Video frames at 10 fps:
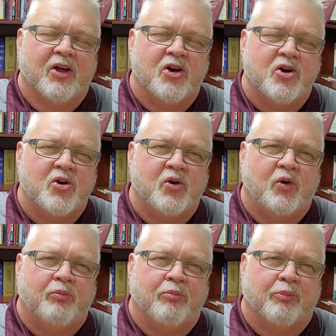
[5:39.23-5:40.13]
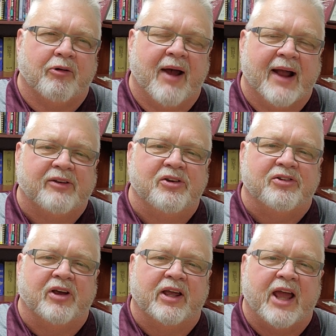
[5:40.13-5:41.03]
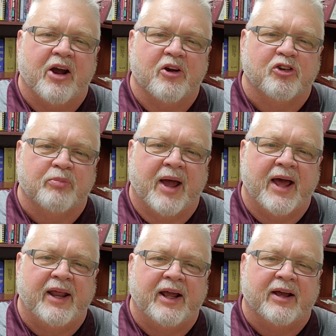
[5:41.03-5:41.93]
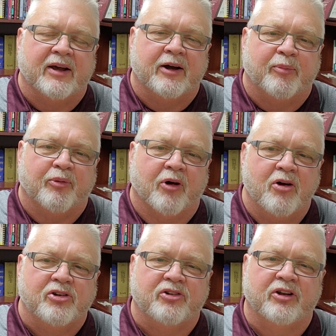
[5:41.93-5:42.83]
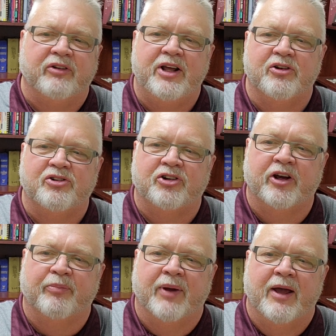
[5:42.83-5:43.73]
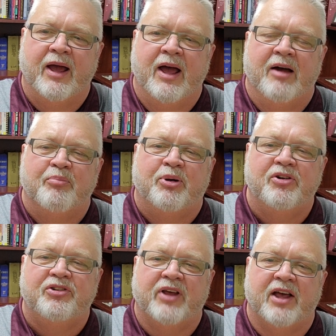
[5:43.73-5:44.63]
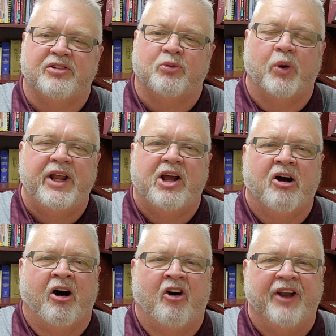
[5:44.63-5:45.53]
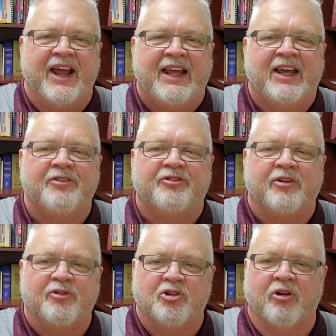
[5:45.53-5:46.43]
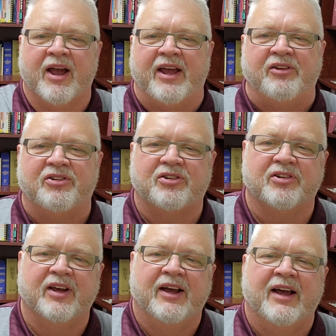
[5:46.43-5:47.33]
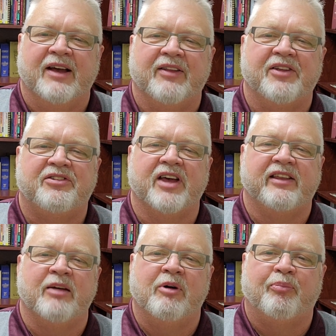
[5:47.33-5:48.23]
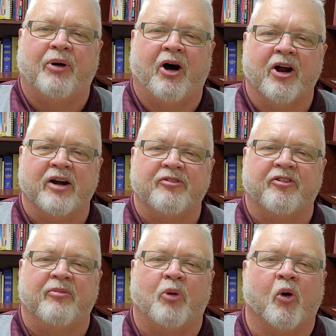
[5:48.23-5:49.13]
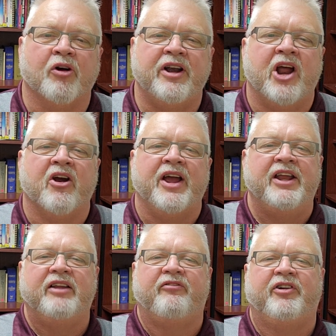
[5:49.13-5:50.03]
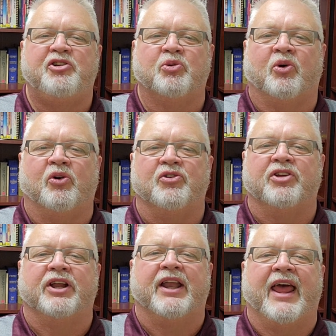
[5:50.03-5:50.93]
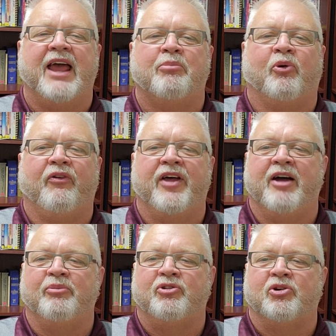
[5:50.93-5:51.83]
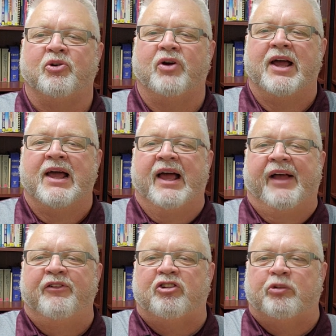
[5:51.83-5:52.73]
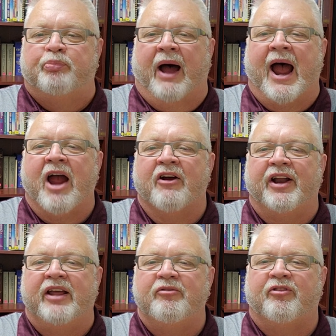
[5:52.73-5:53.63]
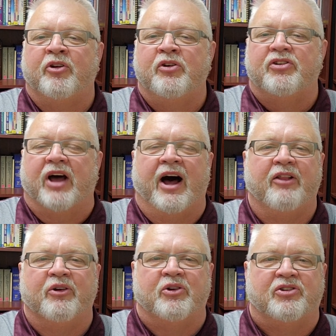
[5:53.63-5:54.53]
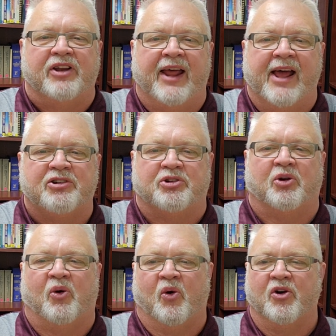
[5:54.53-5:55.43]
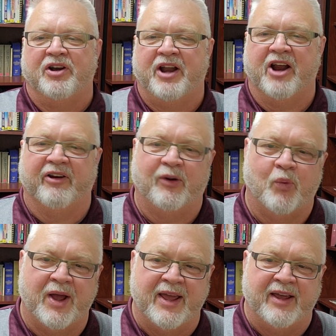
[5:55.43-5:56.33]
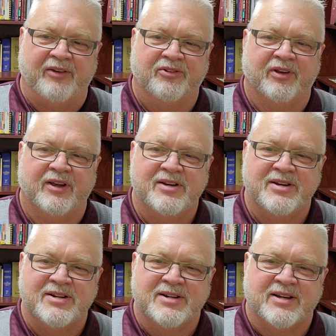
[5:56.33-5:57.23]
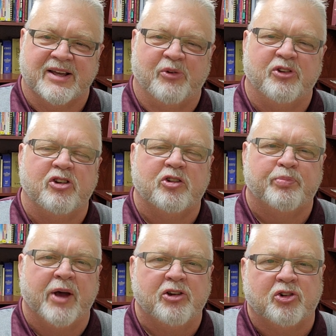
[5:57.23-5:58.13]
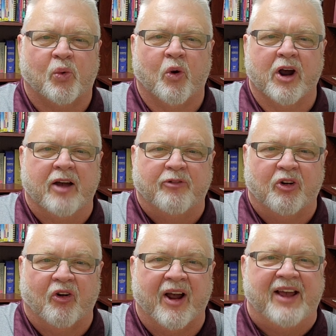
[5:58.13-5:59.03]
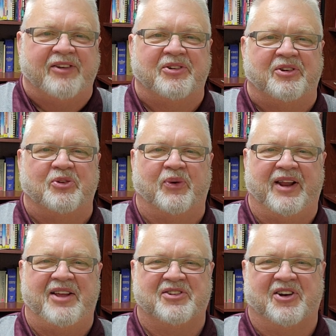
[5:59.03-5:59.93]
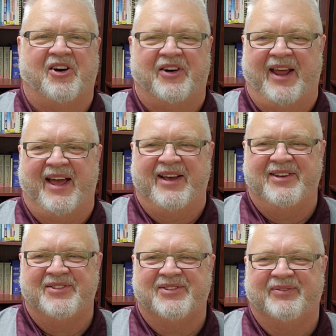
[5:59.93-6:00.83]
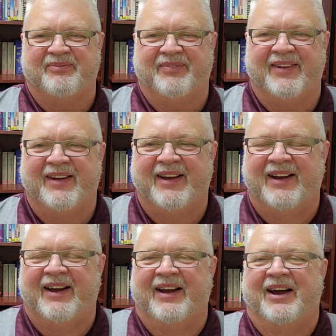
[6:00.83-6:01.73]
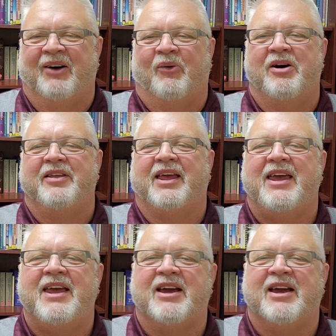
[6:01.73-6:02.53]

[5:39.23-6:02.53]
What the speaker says: who practice a charismatic approach to leadership possessed what he called a gift of grace that set them apart from ordinary individuals and enabled them to inspire and influence others in extraordinary ways. It was a special work of grace, is what he saw it as. One of the key